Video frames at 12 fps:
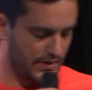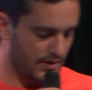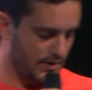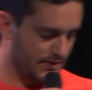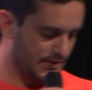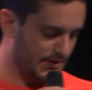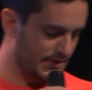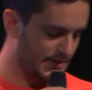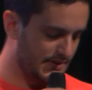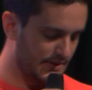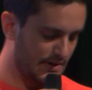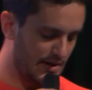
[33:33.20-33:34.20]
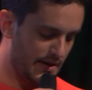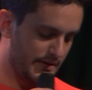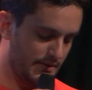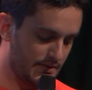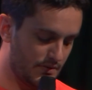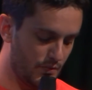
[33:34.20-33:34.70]
got is
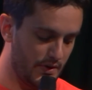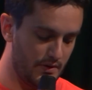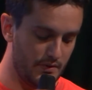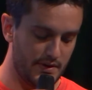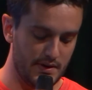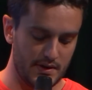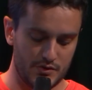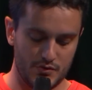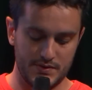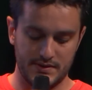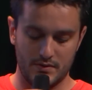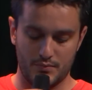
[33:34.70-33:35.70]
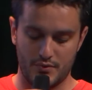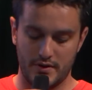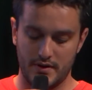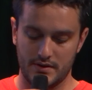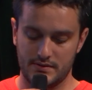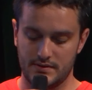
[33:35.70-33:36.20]
clients, when looking at choosing a
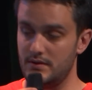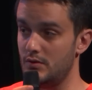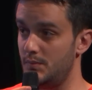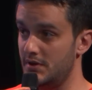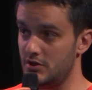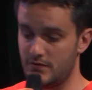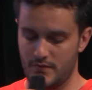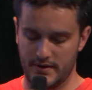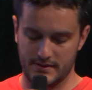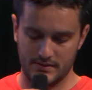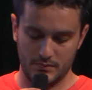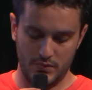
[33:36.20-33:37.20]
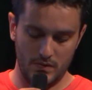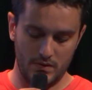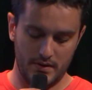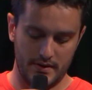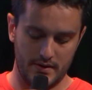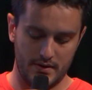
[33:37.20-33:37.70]
product in a pitch, for
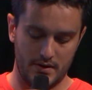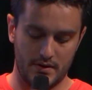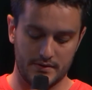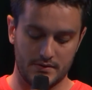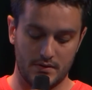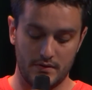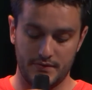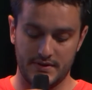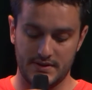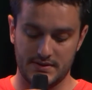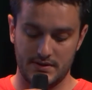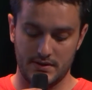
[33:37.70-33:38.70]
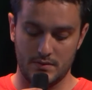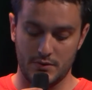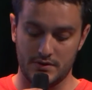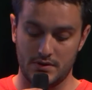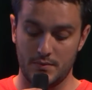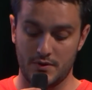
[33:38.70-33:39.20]
example, are often asking
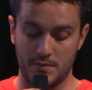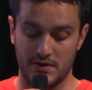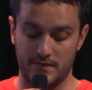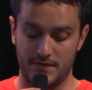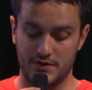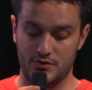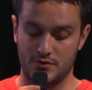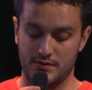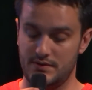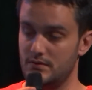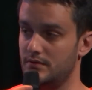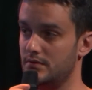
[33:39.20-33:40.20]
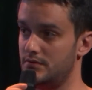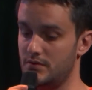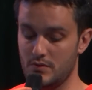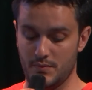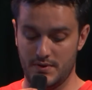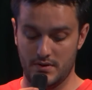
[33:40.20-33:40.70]
about upcoming features in order to
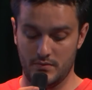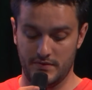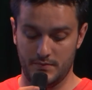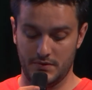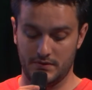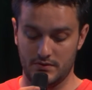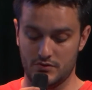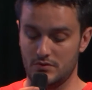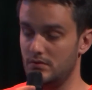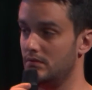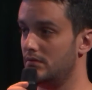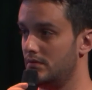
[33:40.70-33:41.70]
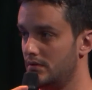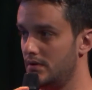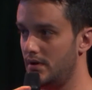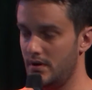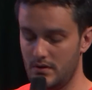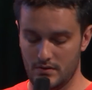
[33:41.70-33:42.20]
compare with potential
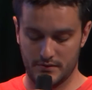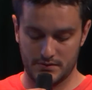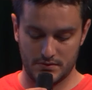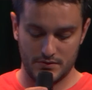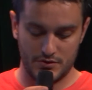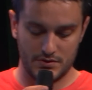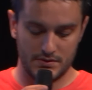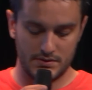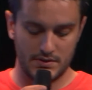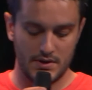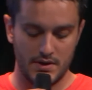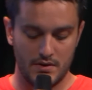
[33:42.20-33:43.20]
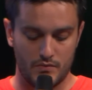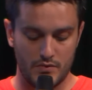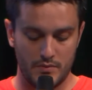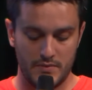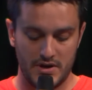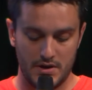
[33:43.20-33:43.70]
other solutions.
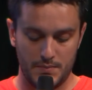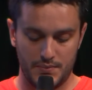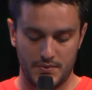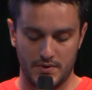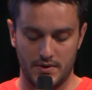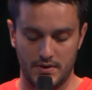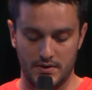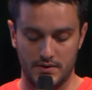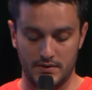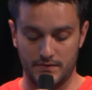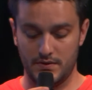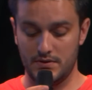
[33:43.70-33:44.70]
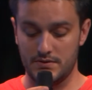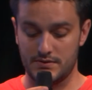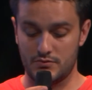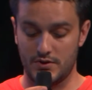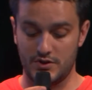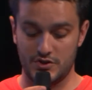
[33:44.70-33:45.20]
Roadmap, if only a
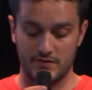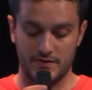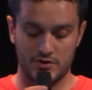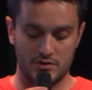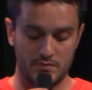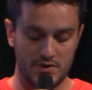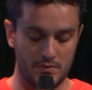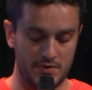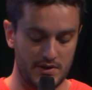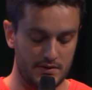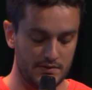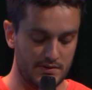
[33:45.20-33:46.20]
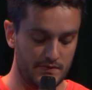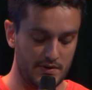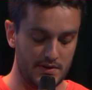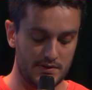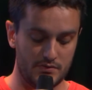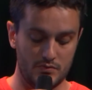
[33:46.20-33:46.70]
strategic vision, might be
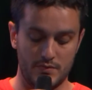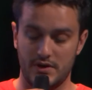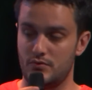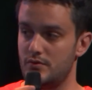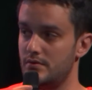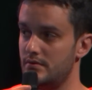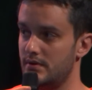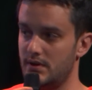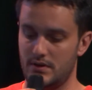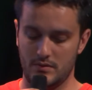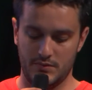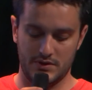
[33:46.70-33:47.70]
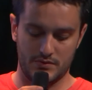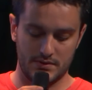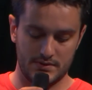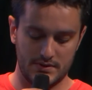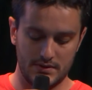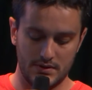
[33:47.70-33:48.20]
identified as too macro, cannot be trusted.